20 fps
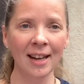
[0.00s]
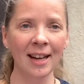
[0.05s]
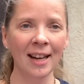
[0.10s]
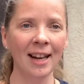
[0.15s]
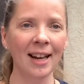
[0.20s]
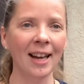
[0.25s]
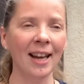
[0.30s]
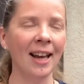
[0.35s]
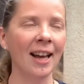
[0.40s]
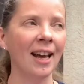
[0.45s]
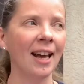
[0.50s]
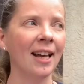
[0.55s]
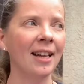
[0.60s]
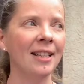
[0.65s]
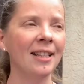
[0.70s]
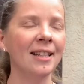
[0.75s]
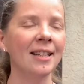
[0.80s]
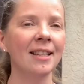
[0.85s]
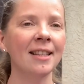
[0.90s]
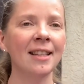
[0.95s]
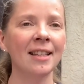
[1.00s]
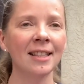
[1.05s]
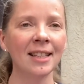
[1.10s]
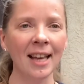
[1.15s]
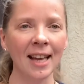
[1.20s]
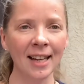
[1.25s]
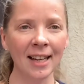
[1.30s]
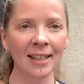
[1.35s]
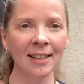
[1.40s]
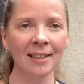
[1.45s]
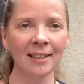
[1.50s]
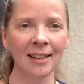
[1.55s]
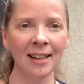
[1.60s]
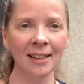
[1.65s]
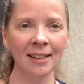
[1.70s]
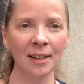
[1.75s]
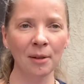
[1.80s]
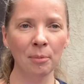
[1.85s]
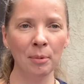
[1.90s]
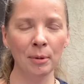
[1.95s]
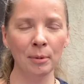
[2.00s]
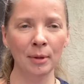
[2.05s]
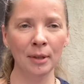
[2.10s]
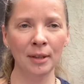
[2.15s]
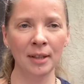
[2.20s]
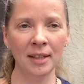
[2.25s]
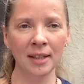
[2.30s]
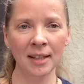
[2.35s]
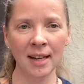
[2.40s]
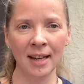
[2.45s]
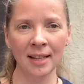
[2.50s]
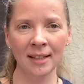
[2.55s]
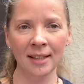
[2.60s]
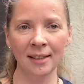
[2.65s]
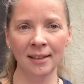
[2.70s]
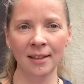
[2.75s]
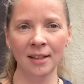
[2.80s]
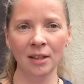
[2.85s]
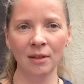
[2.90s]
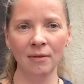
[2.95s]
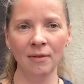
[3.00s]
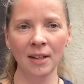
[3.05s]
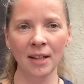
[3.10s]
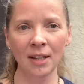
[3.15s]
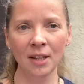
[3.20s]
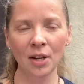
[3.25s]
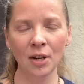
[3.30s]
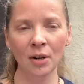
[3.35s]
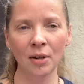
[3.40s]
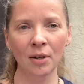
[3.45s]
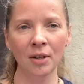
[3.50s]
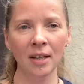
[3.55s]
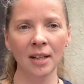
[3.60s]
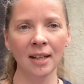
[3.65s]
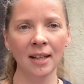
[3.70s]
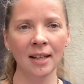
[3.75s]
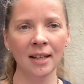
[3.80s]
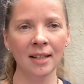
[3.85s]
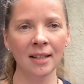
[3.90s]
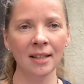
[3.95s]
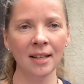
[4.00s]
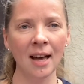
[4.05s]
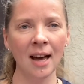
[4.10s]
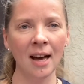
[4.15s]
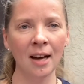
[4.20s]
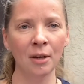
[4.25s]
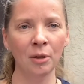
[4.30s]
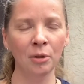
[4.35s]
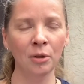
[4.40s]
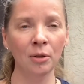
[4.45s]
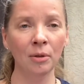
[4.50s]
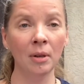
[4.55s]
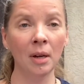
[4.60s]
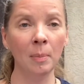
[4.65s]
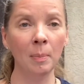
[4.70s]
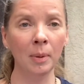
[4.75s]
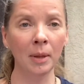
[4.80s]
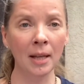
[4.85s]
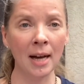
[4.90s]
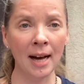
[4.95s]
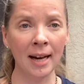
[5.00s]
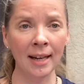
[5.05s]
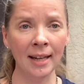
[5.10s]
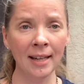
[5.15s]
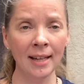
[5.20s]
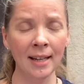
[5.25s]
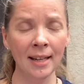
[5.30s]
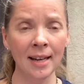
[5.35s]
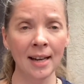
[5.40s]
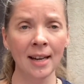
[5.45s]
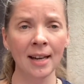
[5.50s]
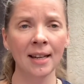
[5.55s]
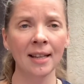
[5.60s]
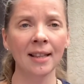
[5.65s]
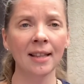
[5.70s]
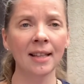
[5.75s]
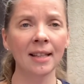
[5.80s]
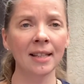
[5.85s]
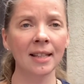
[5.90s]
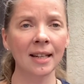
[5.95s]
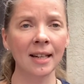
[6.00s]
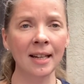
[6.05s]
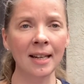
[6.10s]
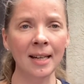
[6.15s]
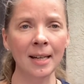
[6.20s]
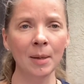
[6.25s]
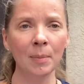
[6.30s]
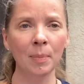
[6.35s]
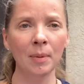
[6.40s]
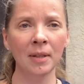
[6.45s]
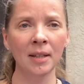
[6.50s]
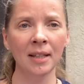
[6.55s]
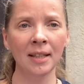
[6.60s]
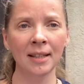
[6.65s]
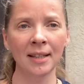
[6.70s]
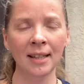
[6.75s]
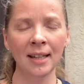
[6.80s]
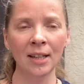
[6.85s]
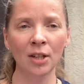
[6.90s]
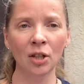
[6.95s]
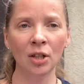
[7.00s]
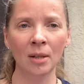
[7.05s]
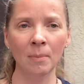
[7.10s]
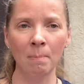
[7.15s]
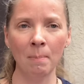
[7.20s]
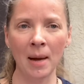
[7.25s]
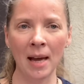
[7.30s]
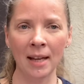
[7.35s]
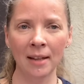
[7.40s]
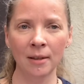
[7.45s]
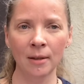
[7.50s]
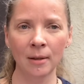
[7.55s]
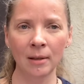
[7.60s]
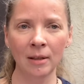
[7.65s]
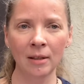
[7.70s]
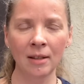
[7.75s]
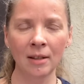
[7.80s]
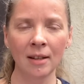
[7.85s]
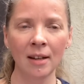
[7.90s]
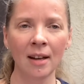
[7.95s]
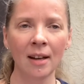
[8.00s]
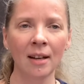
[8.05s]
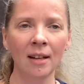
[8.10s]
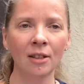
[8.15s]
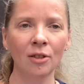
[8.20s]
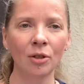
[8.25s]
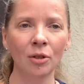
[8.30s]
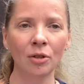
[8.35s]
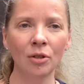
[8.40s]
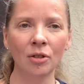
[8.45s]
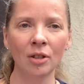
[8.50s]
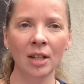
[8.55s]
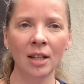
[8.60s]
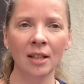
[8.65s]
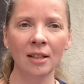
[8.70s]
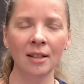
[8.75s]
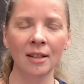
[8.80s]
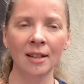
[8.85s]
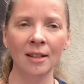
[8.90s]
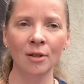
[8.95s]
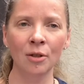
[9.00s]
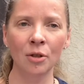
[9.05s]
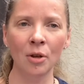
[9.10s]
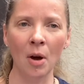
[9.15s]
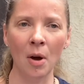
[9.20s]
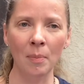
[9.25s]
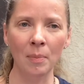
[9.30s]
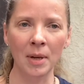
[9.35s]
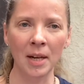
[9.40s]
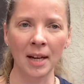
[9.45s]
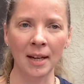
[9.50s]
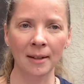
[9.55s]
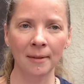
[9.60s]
And the second thing that we will discuss in this video is how to apply the sleep restriction method to treat insomnia.